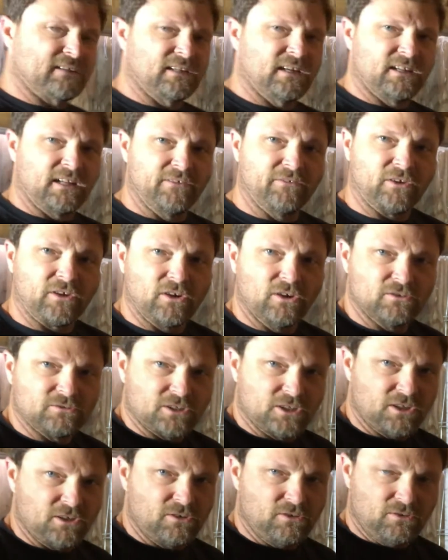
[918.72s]
that difficult
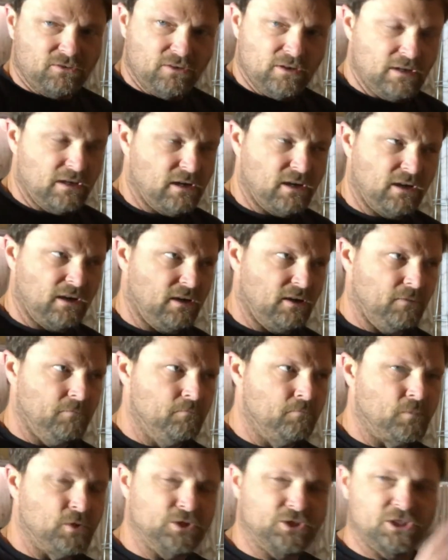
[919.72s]
to do,
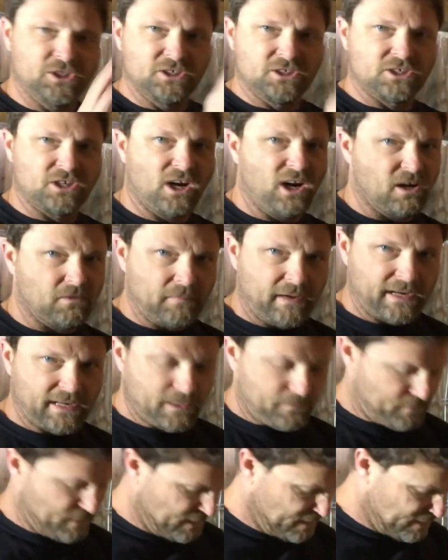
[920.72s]
pushing the shock back
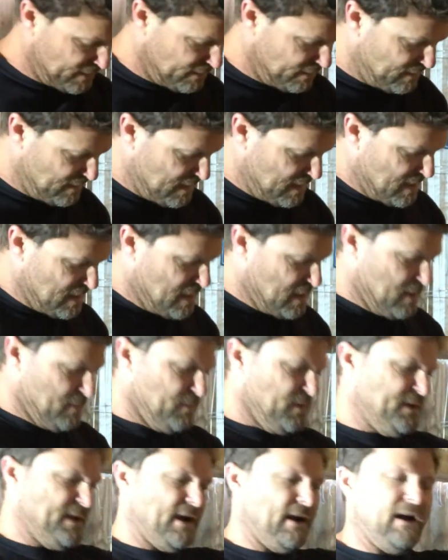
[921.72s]
up in there.
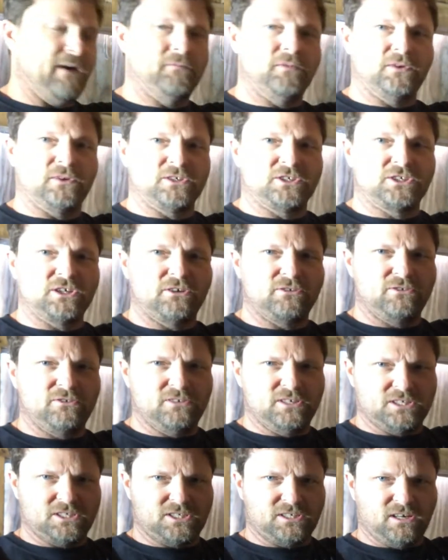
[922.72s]
But now I'm gonna show you
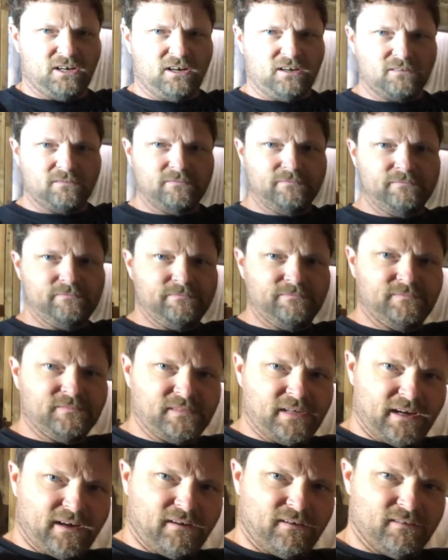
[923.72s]
this shock.
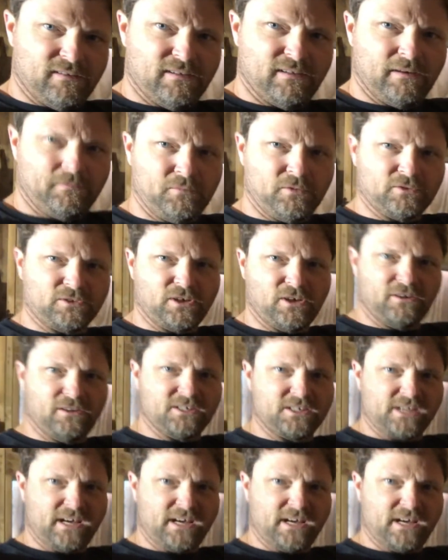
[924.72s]
Now, I'm gonna turn this